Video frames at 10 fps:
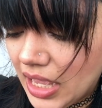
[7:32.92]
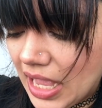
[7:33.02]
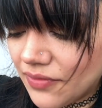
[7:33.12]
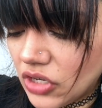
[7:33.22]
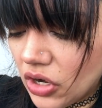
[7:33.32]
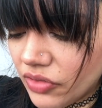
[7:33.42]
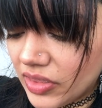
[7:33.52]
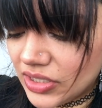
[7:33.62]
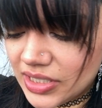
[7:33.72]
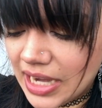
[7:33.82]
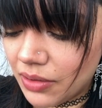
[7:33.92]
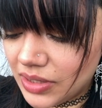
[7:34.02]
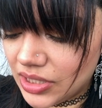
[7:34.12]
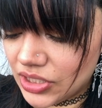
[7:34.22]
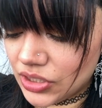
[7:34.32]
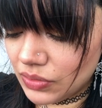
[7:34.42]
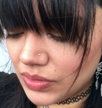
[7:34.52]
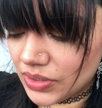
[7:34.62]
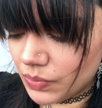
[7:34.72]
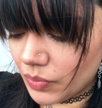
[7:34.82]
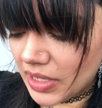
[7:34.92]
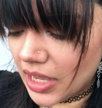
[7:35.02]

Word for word: I have no doubt that the students will be